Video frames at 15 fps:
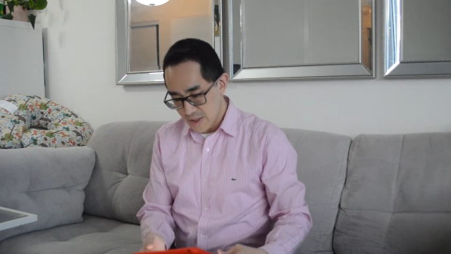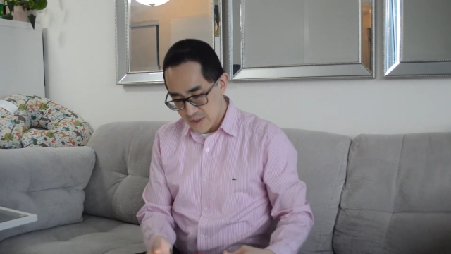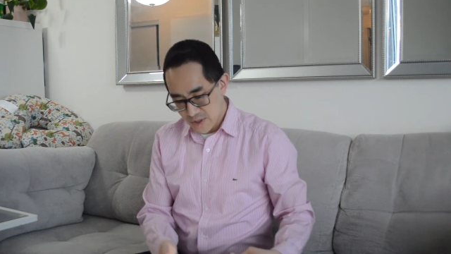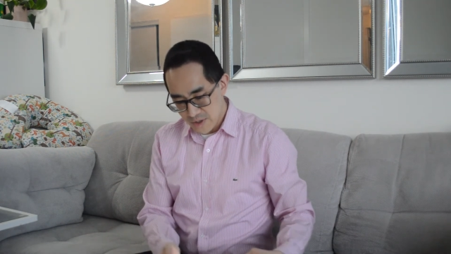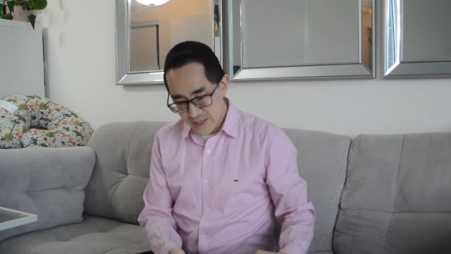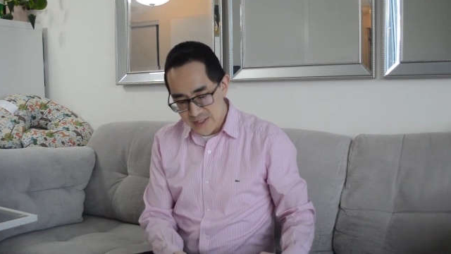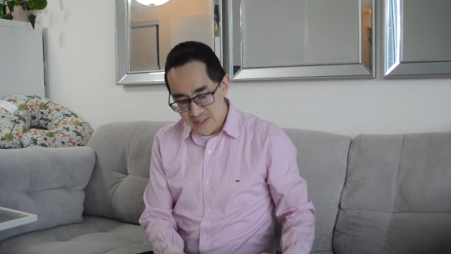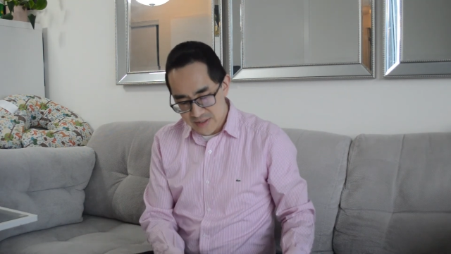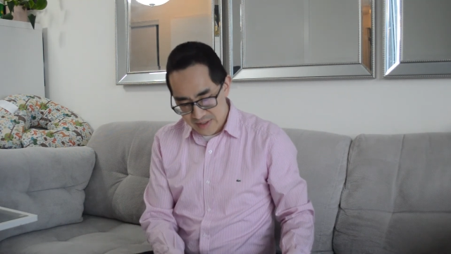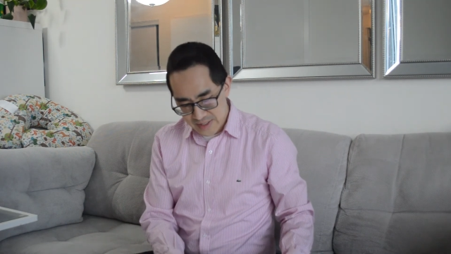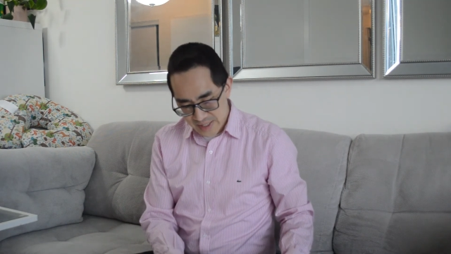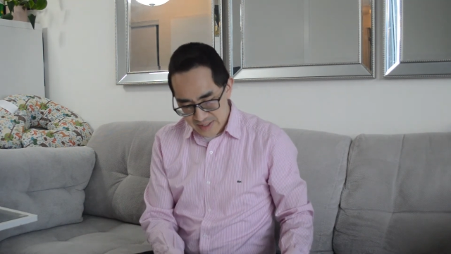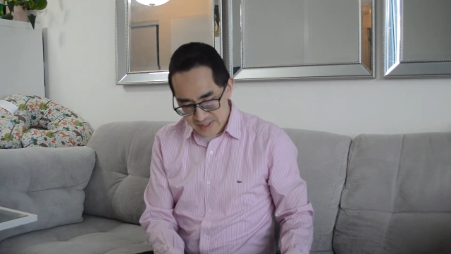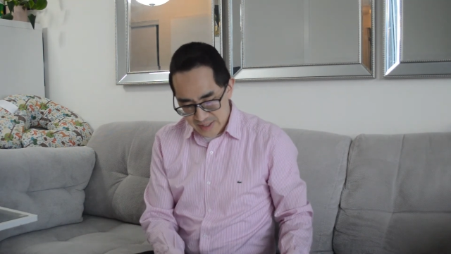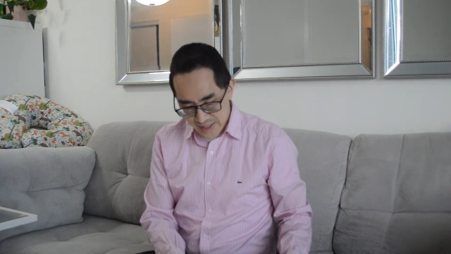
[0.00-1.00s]
So it is
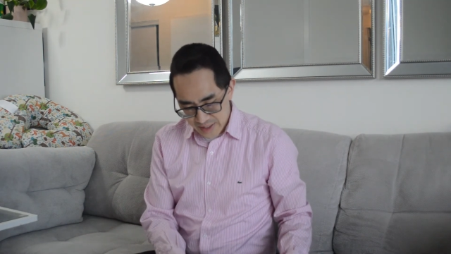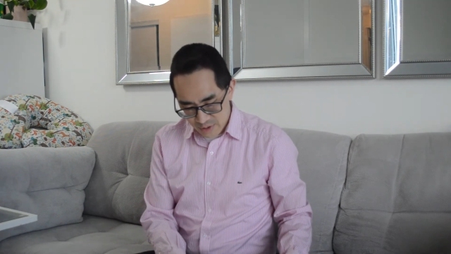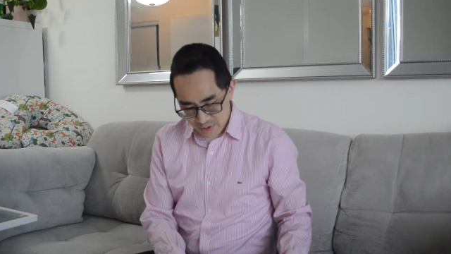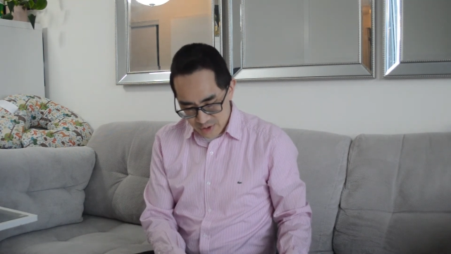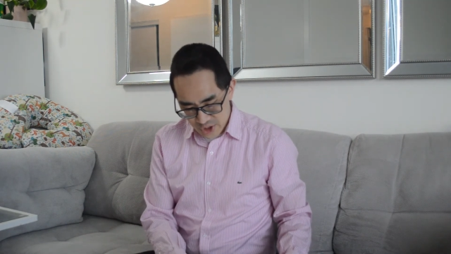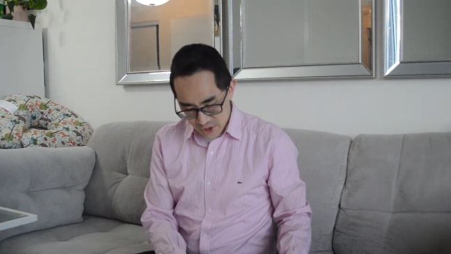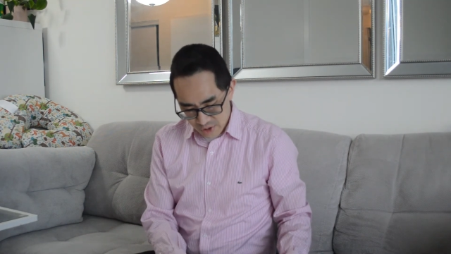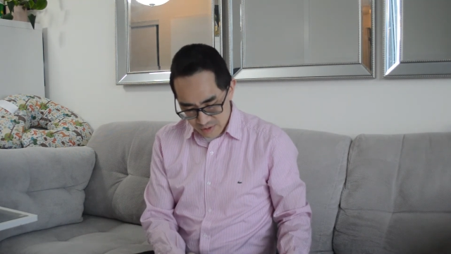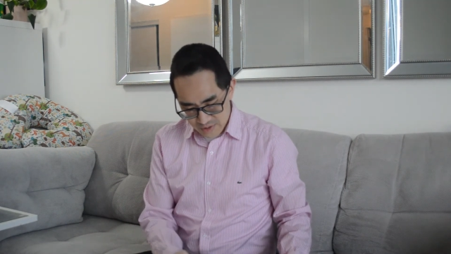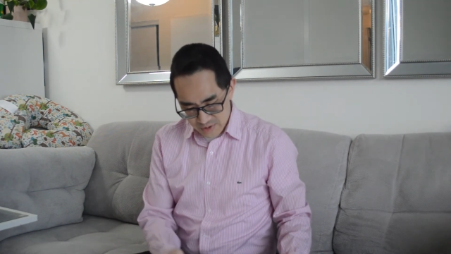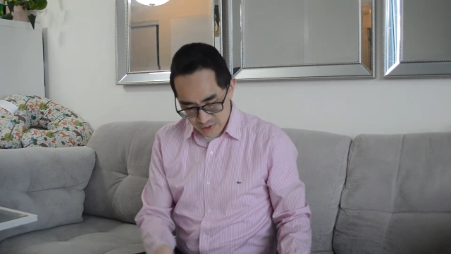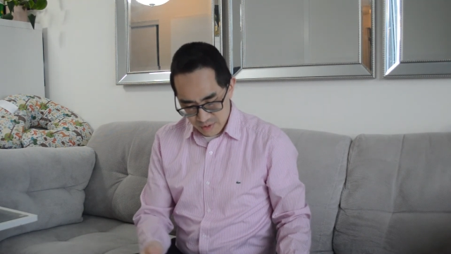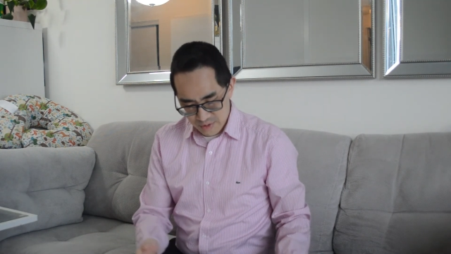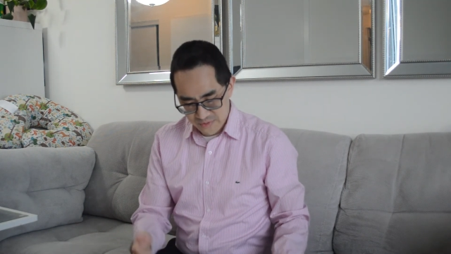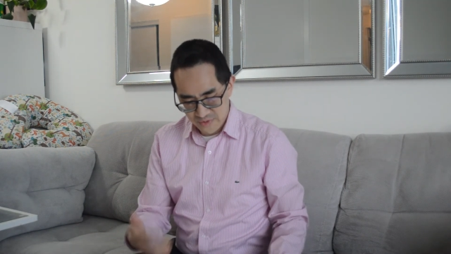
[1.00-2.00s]
Daisy Edgar Jones,
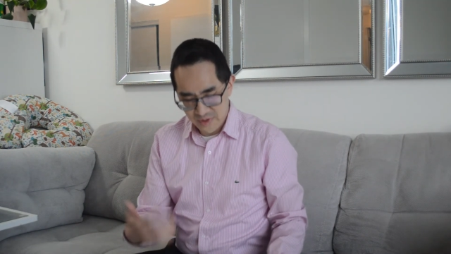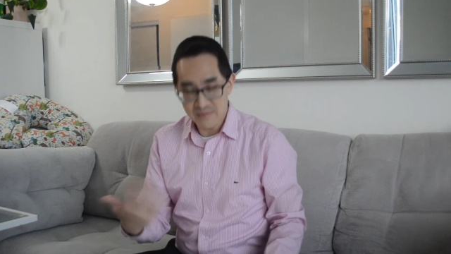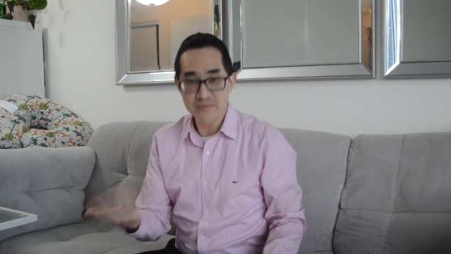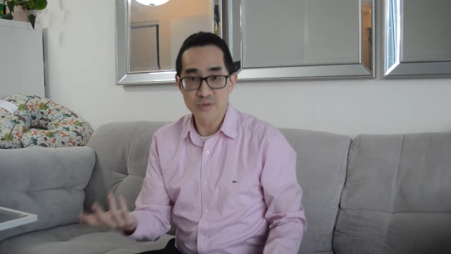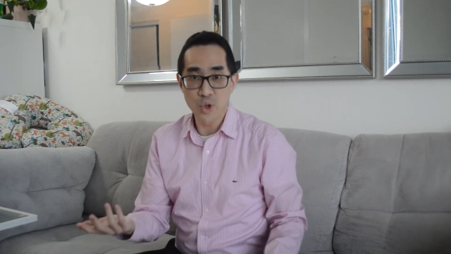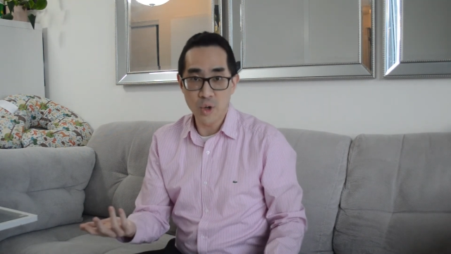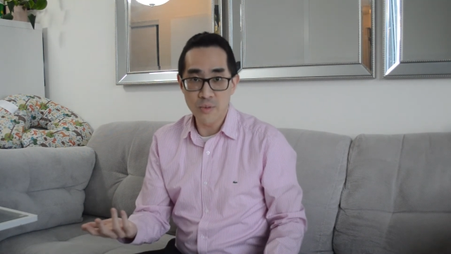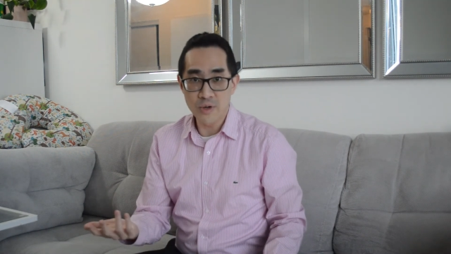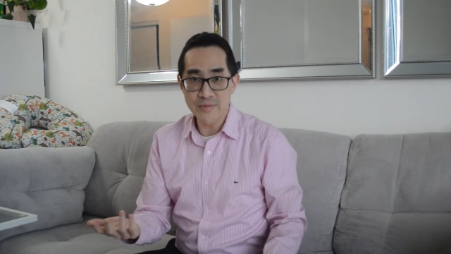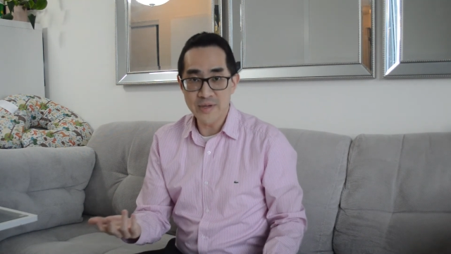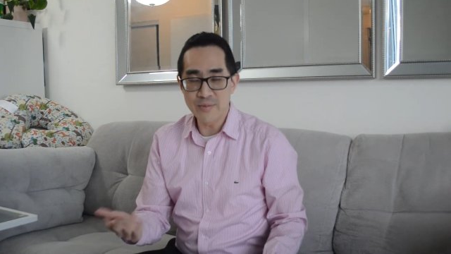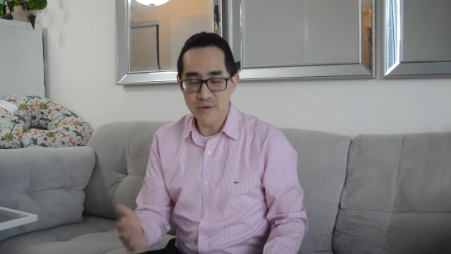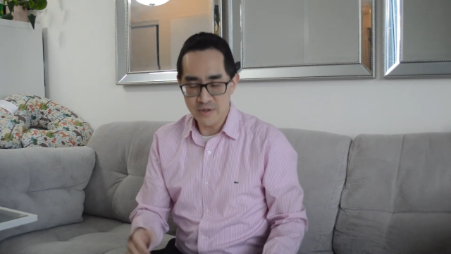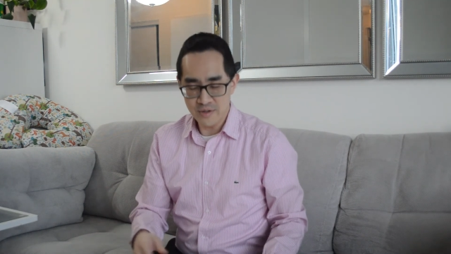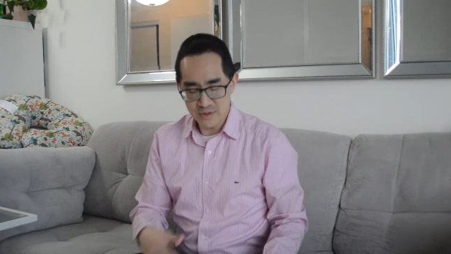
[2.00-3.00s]
who's from Normal
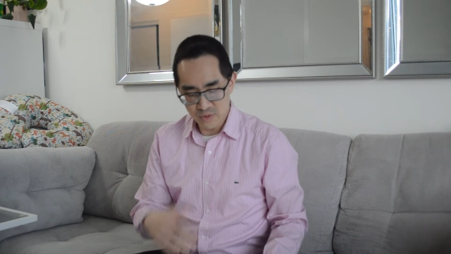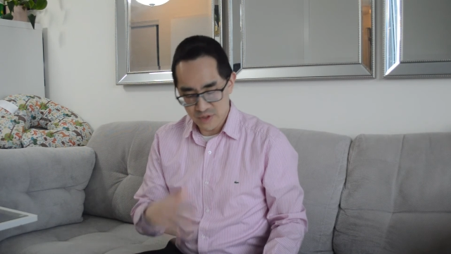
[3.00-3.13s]
People,